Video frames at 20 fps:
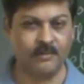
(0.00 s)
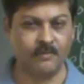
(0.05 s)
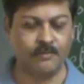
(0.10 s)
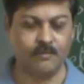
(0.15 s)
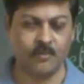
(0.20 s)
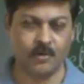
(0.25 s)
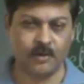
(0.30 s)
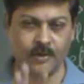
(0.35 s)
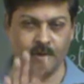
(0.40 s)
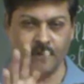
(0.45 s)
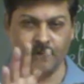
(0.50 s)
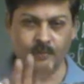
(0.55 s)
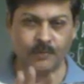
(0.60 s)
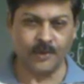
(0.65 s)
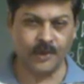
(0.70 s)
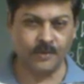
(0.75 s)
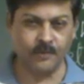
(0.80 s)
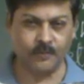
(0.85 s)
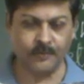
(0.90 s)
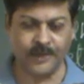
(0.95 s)
Module
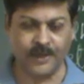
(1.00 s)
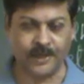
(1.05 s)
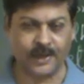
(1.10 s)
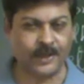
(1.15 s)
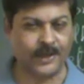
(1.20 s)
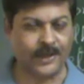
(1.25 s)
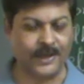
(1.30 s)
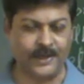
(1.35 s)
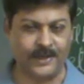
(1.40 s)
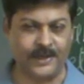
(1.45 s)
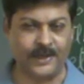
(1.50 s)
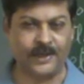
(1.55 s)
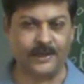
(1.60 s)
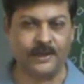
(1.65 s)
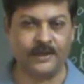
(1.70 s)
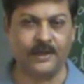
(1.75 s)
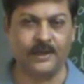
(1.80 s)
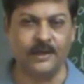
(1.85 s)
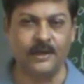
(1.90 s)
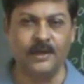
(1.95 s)
1 we are
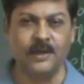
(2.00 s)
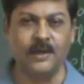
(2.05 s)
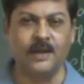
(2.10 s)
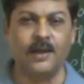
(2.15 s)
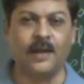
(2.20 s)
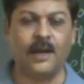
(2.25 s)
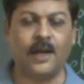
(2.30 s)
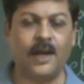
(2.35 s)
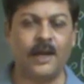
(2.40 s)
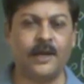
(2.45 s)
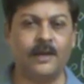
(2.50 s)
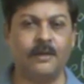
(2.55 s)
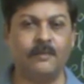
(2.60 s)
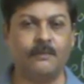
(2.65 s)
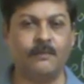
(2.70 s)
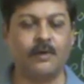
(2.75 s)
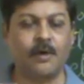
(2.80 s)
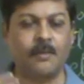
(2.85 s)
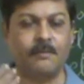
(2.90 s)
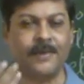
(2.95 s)
ending, and
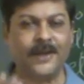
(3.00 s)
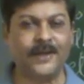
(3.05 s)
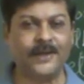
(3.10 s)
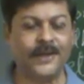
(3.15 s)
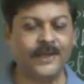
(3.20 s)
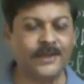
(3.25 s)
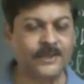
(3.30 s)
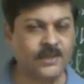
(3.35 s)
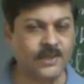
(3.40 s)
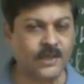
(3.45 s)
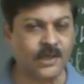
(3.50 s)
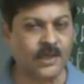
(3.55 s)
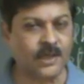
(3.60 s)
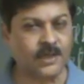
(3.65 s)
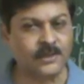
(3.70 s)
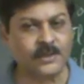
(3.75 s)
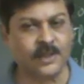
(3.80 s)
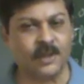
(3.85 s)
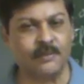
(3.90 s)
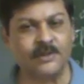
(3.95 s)
from my next
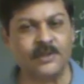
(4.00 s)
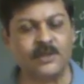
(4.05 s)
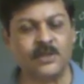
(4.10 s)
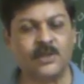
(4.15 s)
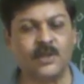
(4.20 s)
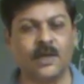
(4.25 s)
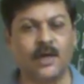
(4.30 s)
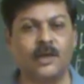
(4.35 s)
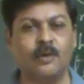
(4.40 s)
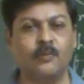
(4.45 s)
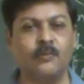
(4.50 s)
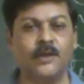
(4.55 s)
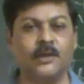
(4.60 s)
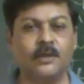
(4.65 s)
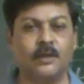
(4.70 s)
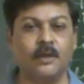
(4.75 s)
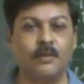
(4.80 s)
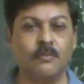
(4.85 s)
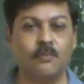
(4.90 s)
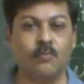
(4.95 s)
class I will start with
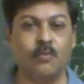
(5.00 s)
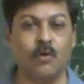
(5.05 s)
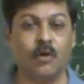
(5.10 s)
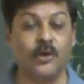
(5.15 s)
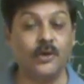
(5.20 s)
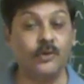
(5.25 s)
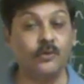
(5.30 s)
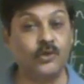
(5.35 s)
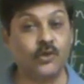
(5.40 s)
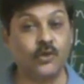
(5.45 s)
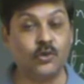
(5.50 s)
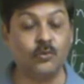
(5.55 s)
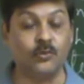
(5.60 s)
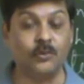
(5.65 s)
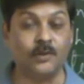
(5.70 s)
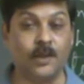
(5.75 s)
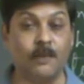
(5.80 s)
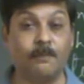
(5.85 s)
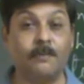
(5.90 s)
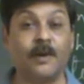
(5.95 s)
the module
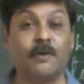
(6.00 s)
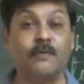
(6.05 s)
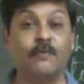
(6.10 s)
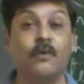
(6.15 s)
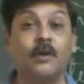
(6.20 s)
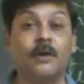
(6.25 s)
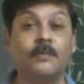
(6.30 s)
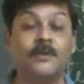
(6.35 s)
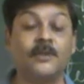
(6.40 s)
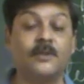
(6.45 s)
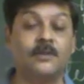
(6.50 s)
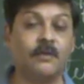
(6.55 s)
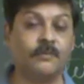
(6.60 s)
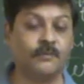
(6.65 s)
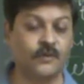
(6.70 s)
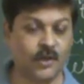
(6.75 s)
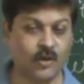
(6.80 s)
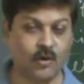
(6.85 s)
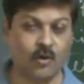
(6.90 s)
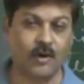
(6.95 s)
2, the performance
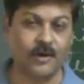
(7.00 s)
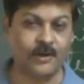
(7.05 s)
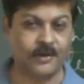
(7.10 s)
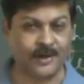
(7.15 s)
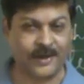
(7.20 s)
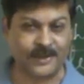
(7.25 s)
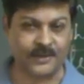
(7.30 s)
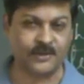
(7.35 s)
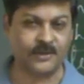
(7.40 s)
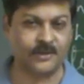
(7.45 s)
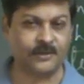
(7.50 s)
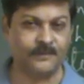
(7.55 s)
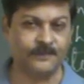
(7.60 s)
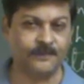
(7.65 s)
of the contract.